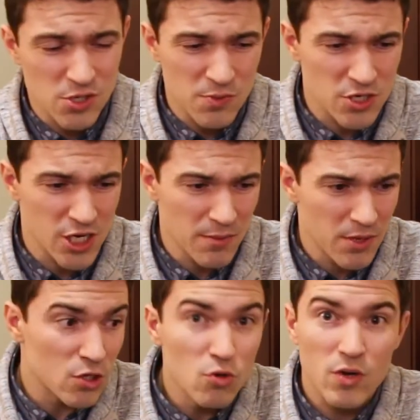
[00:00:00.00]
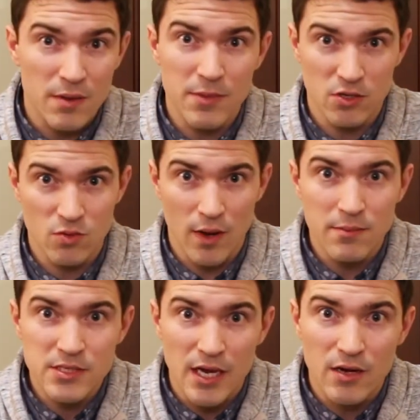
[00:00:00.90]
super cheap. You can build a
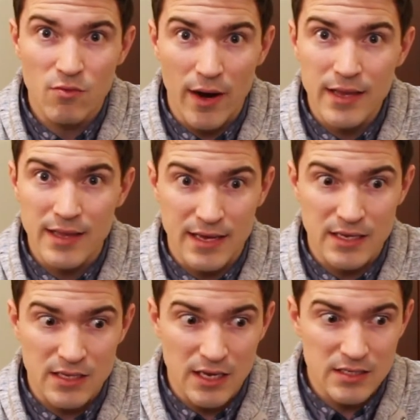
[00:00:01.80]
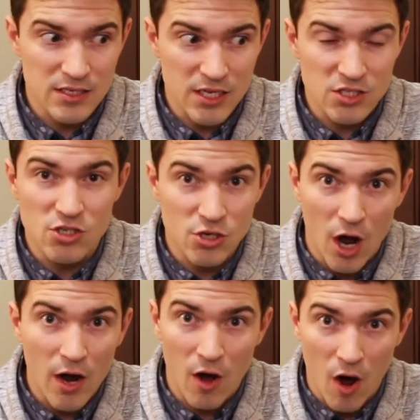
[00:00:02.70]
website, right? Like it, it's it's
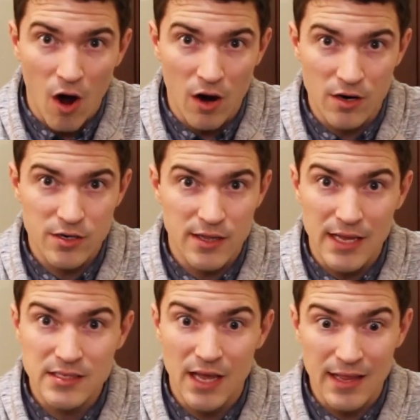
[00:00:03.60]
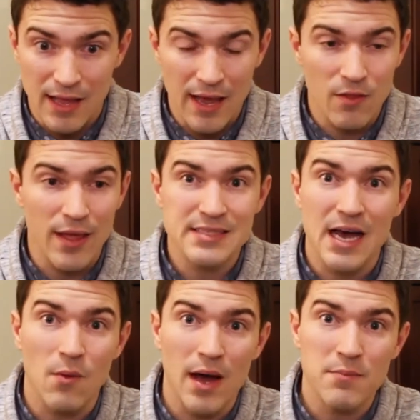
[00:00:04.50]
not hard, and that's I, hell. That's
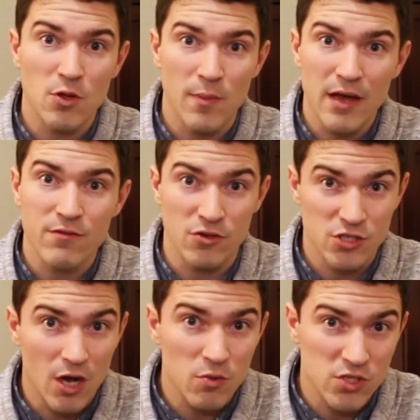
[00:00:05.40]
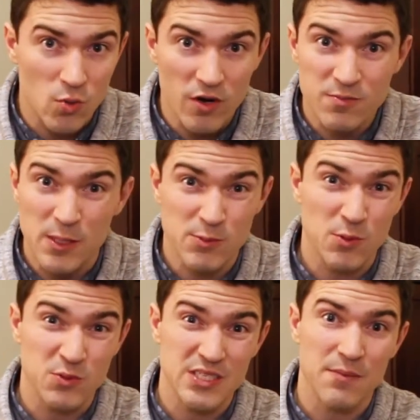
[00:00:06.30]
how I built my first, not with Squarespace,
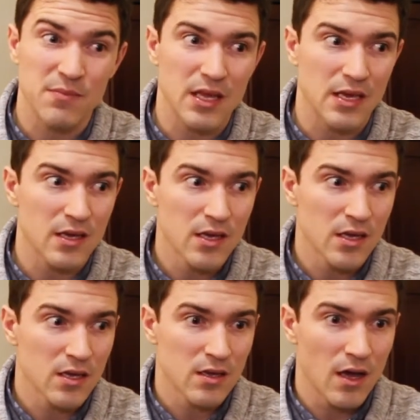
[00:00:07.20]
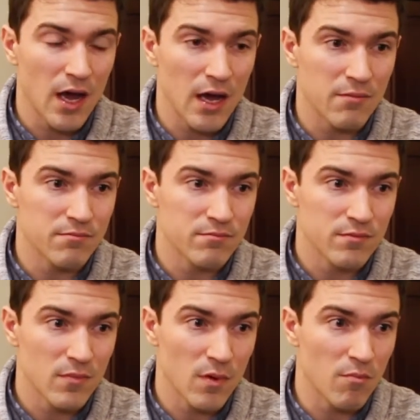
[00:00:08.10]
but with something. Um,
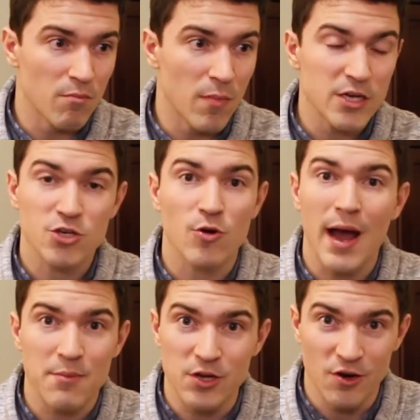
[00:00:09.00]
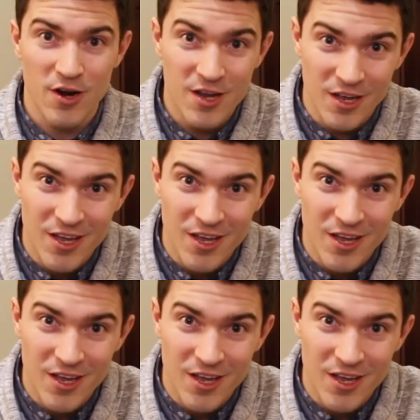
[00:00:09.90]
much crappier.